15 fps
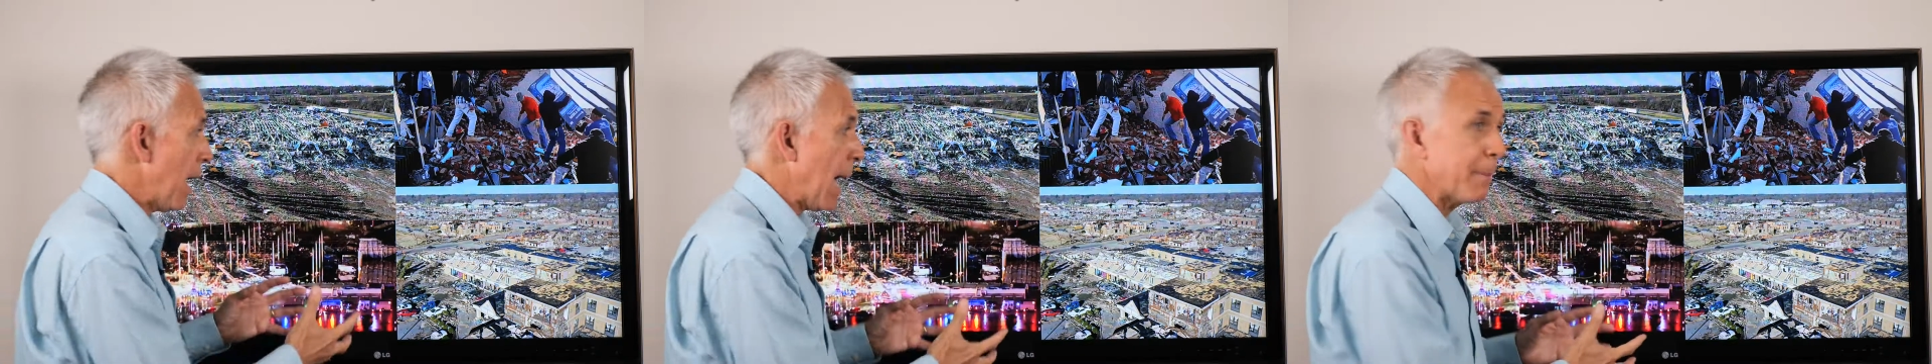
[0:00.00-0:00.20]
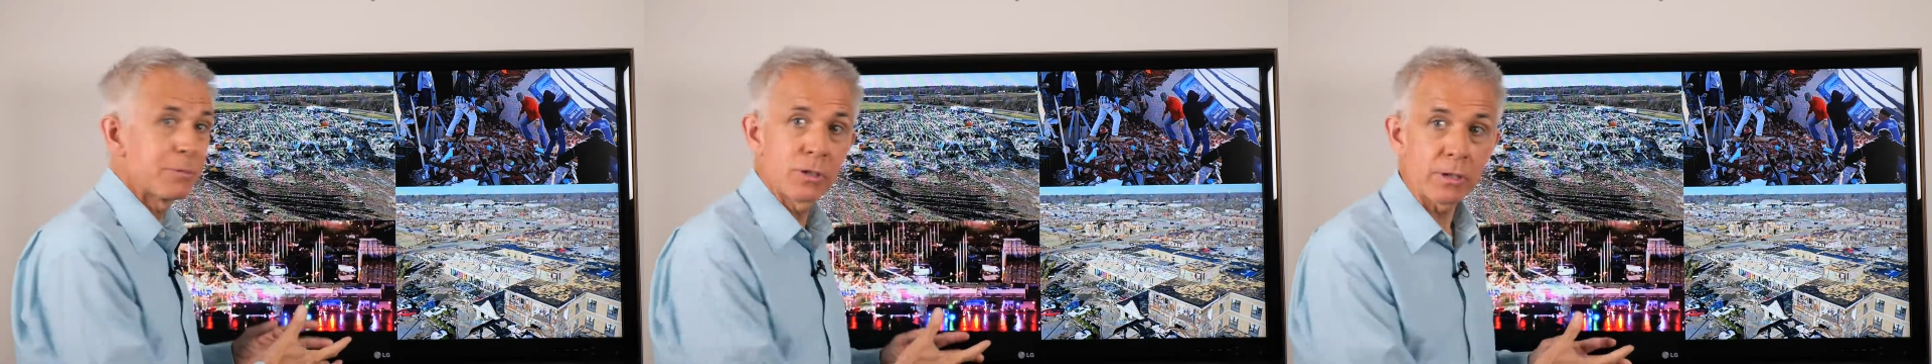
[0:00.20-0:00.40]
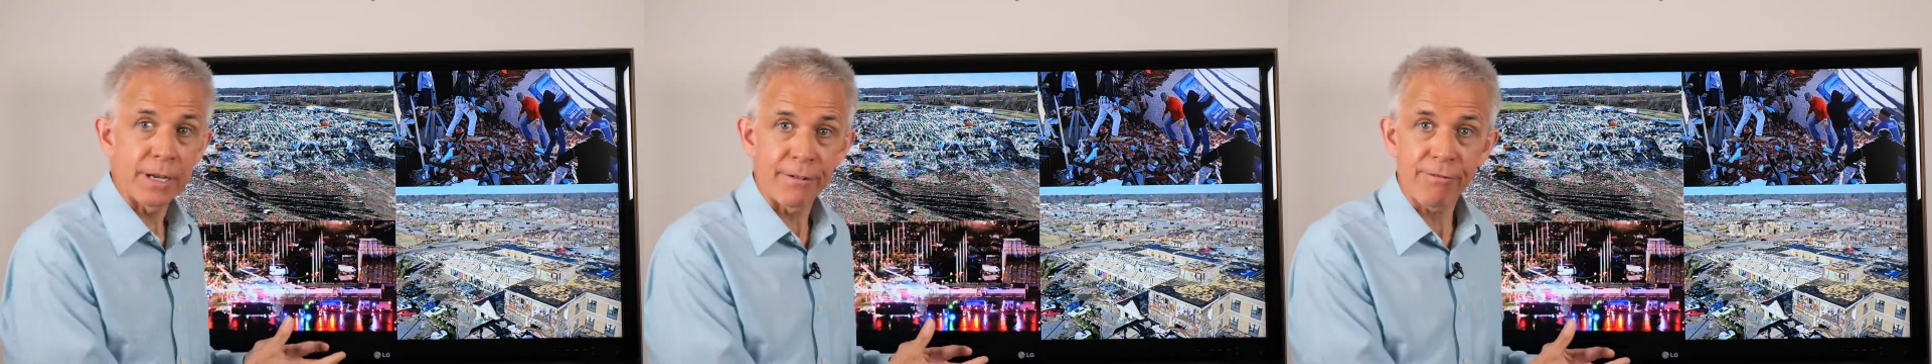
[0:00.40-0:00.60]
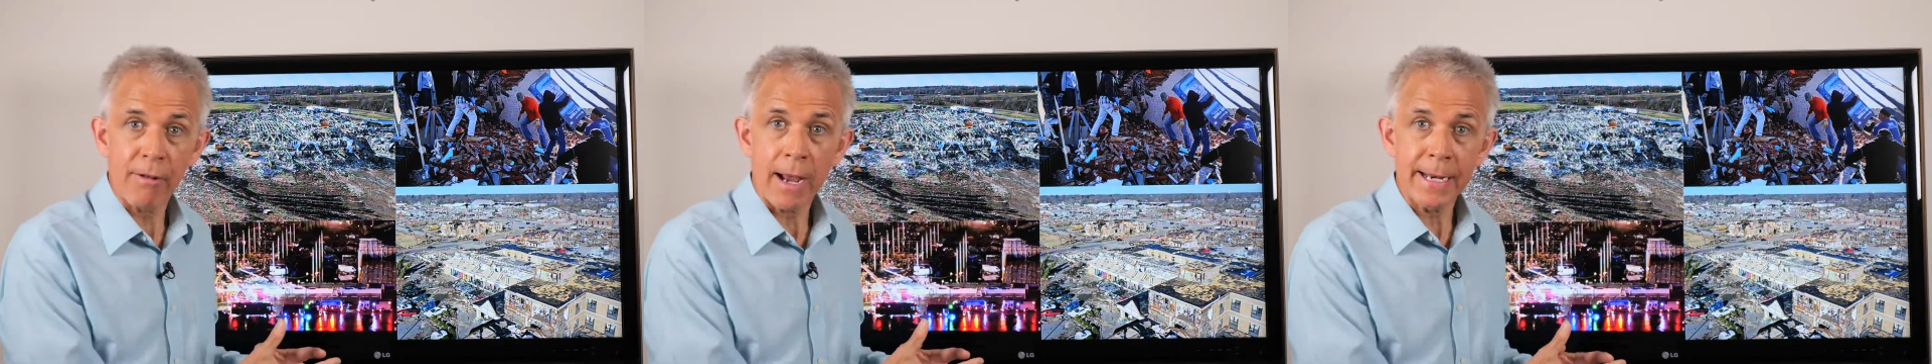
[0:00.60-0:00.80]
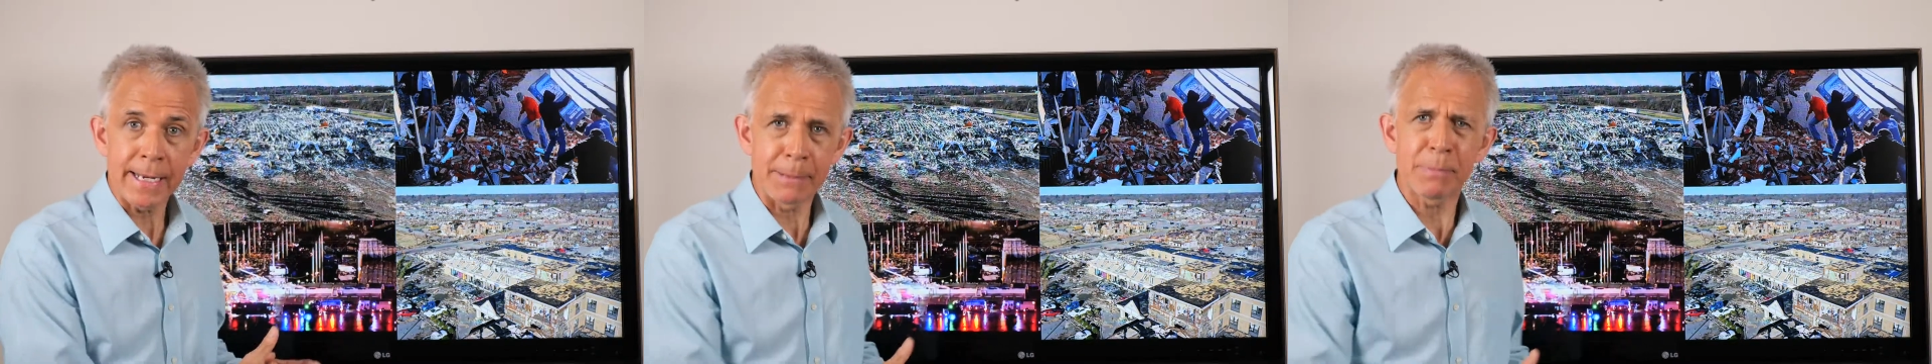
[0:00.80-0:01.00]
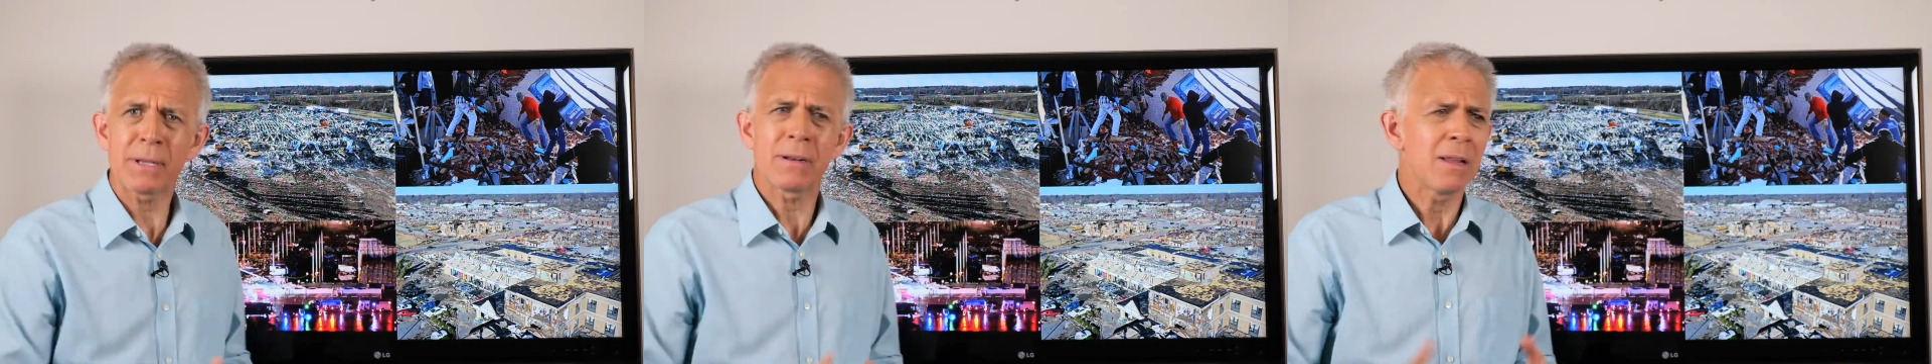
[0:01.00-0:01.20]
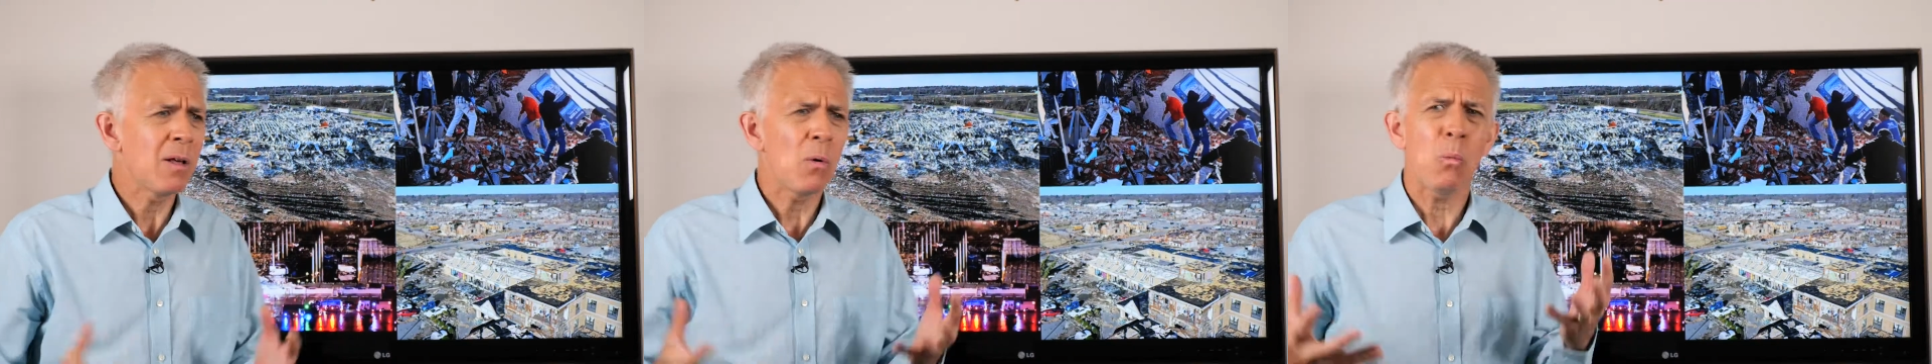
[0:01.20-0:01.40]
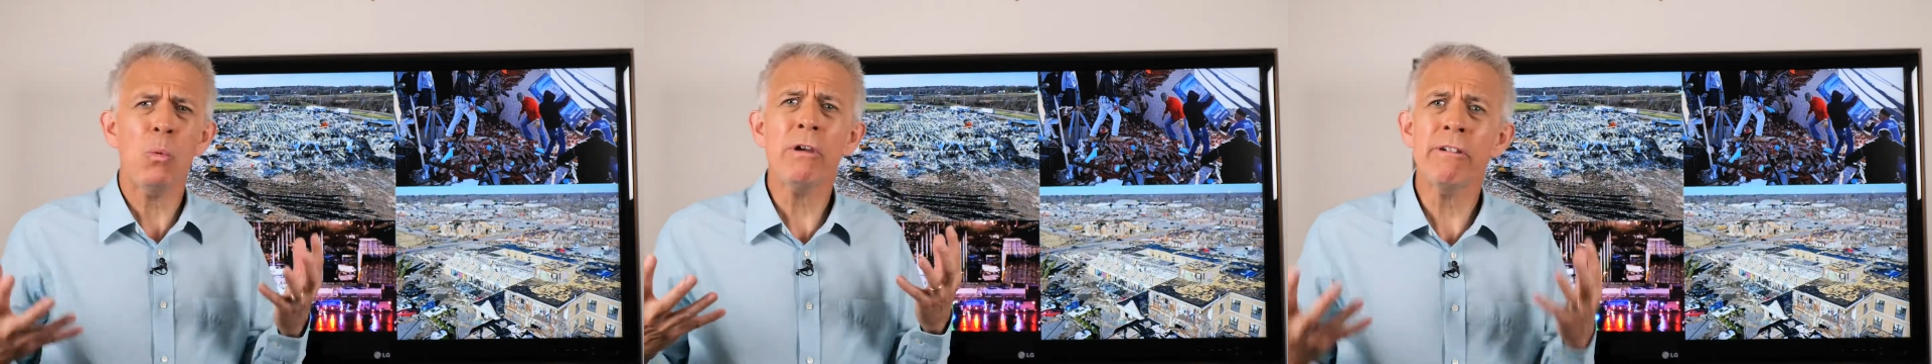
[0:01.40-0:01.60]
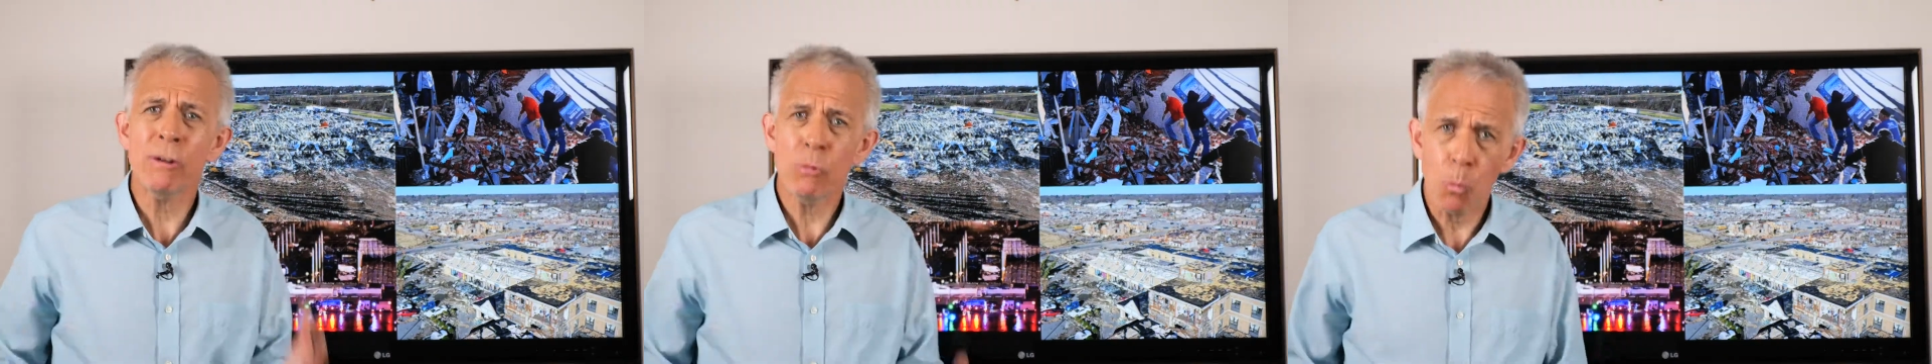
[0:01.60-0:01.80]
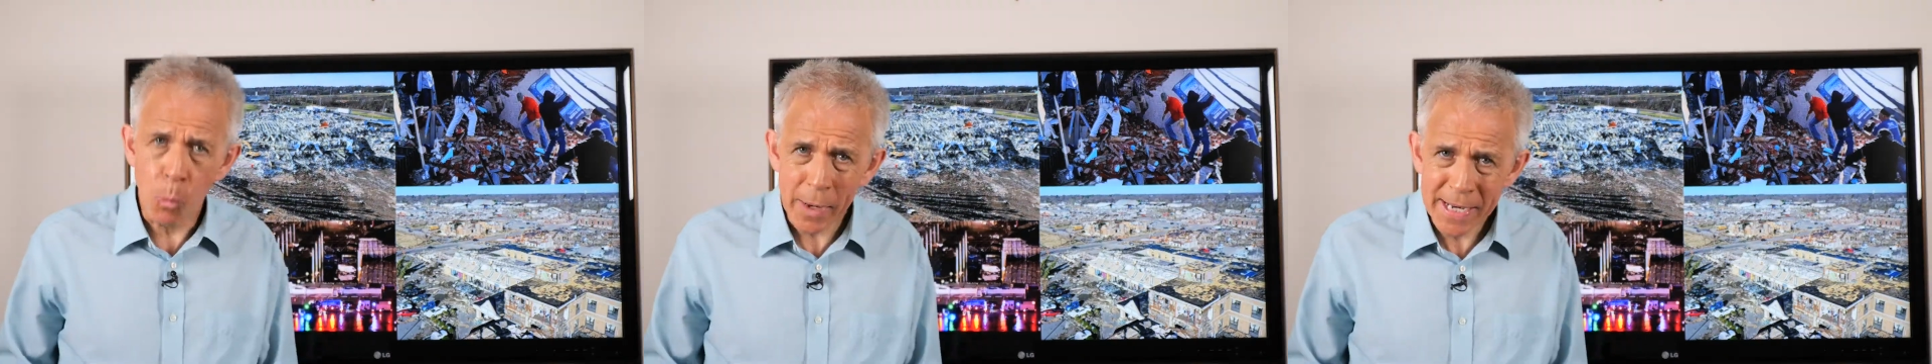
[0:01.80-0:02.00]
absolutely frightening. But we're
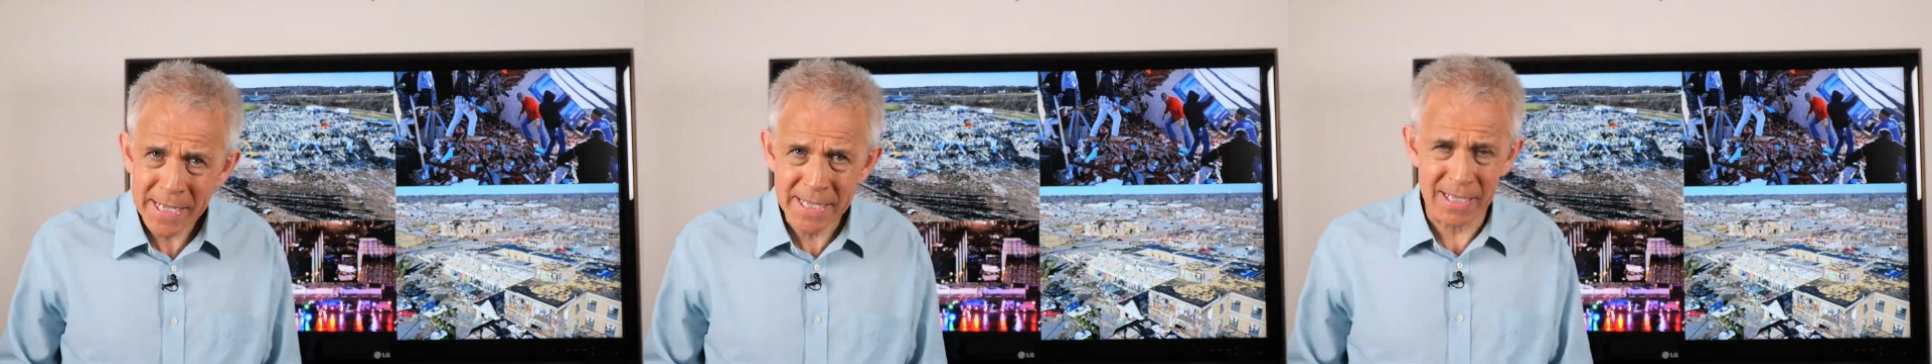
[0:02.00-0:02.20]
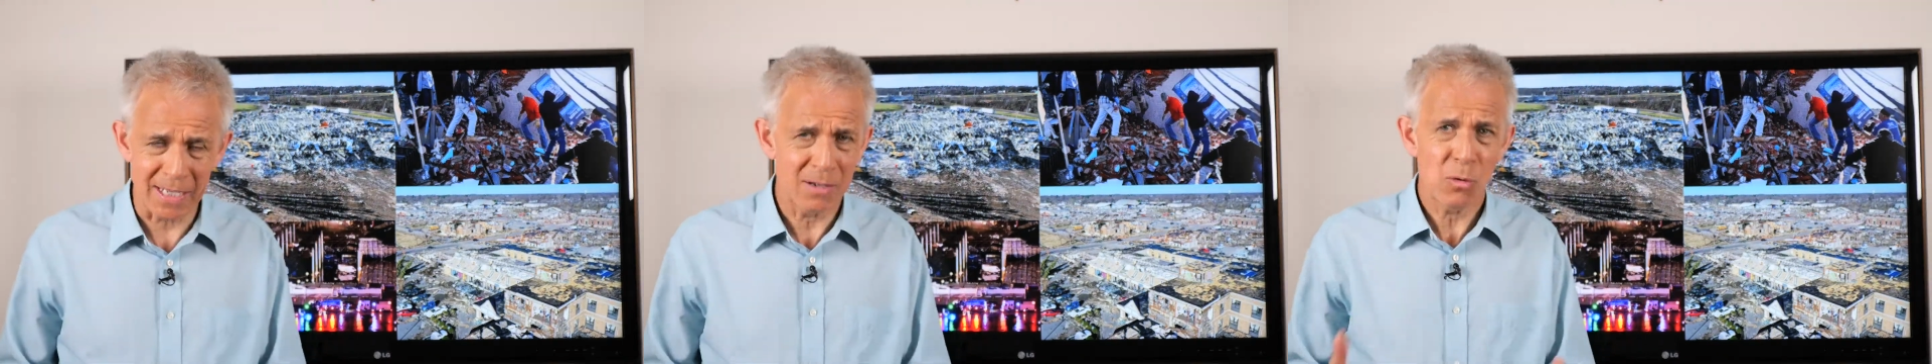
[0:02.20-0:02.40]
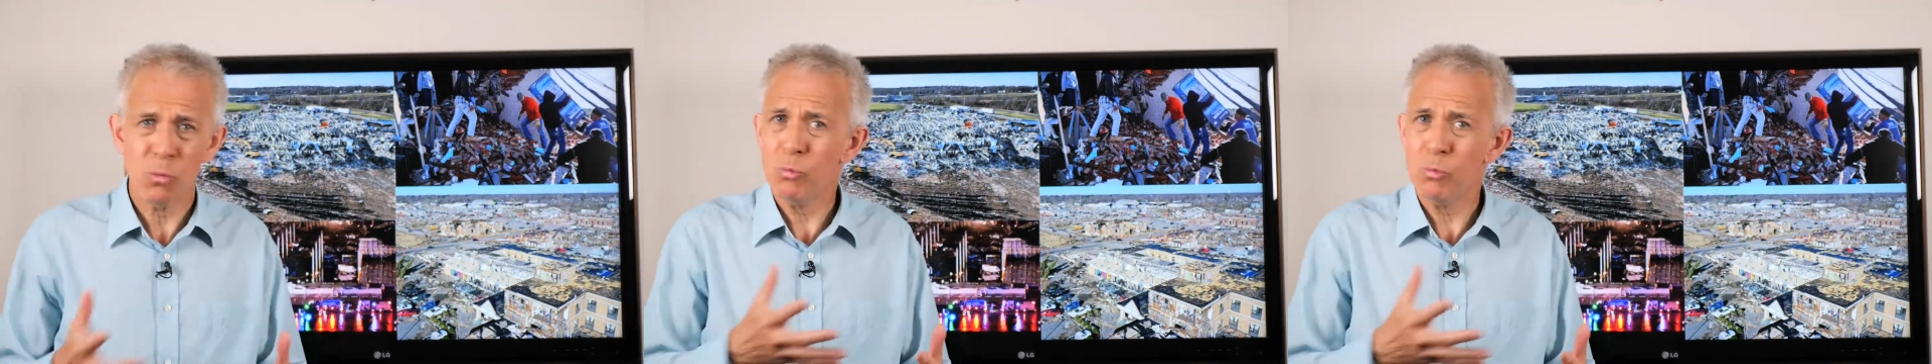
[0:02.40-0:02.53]
in winter.